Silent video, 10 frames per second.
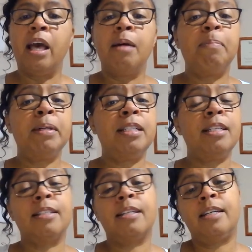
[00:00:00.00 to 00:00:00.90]
But
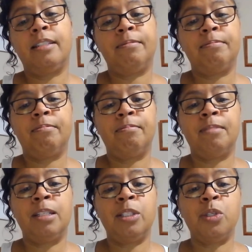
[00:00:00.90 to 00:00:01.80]
she's good.
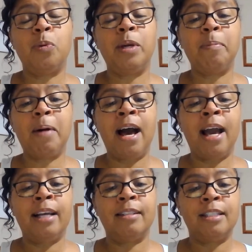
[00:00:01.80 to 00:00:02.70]
She's a sweetie
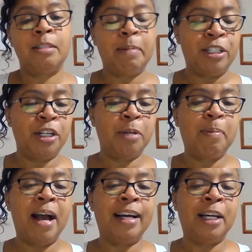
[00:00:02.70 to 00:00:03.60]
pie. She's my sugar
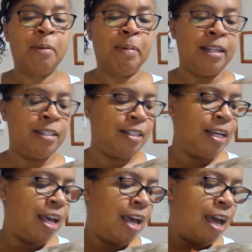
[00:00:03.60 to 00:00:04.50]
pie honey bunch.
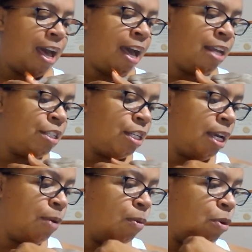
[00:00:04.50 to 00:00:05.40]
And
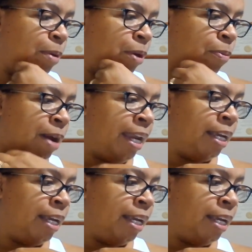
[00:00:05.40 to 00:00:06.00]
she will be ready